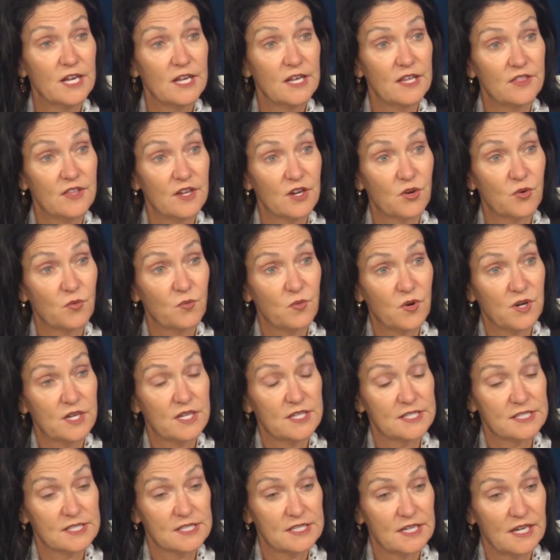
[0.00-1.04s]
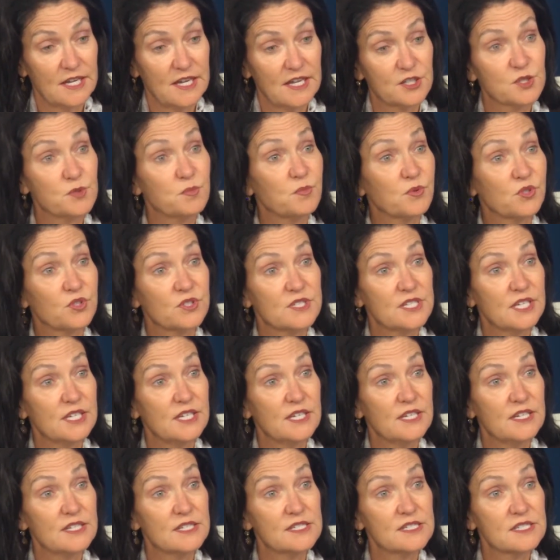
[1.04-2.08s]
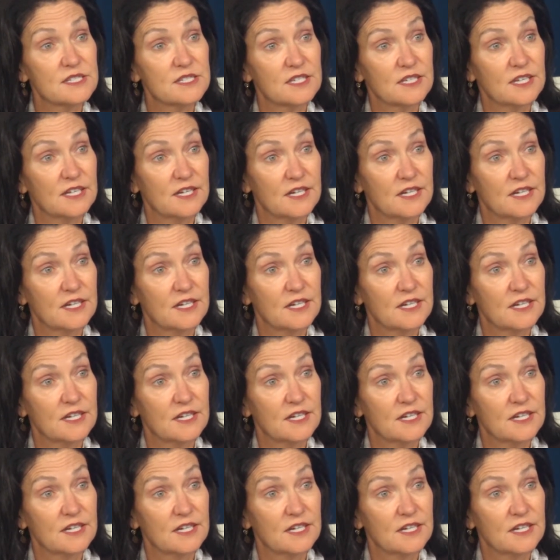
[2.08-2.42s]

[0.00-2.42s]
there was expertise